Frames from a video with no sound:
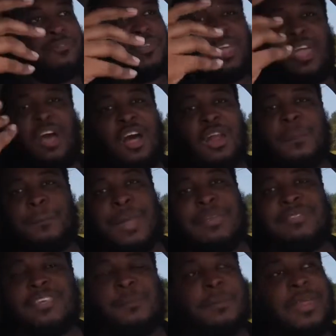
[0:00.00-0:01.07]
you get all the
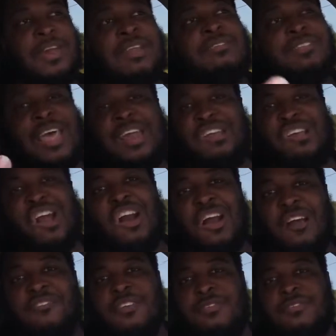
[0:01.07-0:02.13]
basic amenities that a car
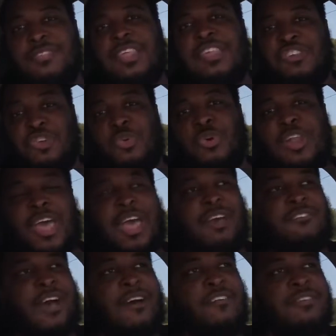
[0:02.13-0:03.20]
of this nature would
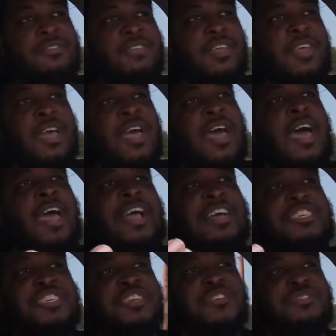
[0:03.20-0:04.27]
have. Obviously,
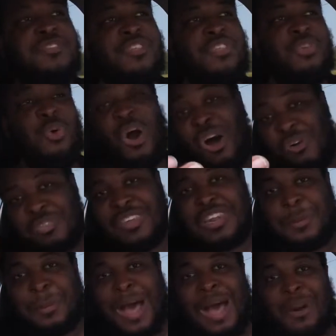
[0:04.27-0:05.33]
it's just you also get
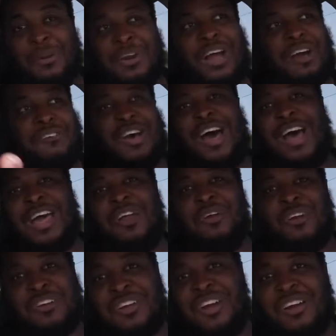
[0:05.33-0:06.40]
the power of a
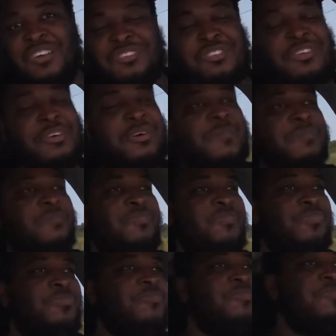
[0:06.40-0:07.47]
higher end car too.
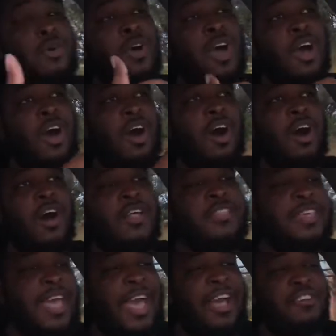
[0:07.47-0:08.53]
On
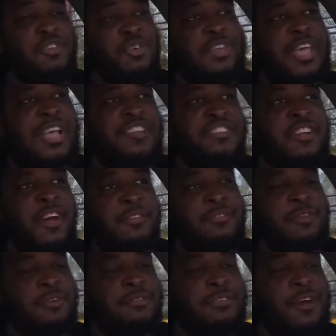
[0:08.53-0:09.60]
the actual gauge
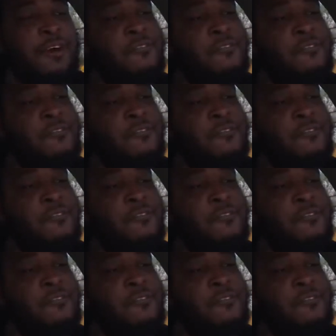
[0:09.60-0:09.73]
cluster itself,